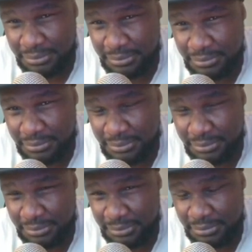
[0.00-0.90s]

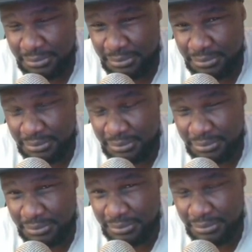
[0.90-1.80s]

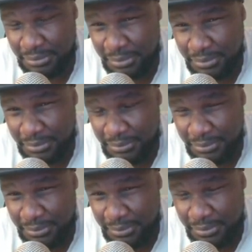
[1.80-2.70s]

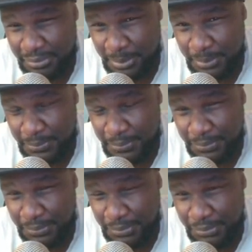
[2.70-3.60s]

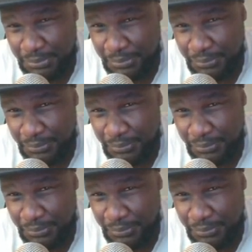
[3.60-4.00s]
(not speaking)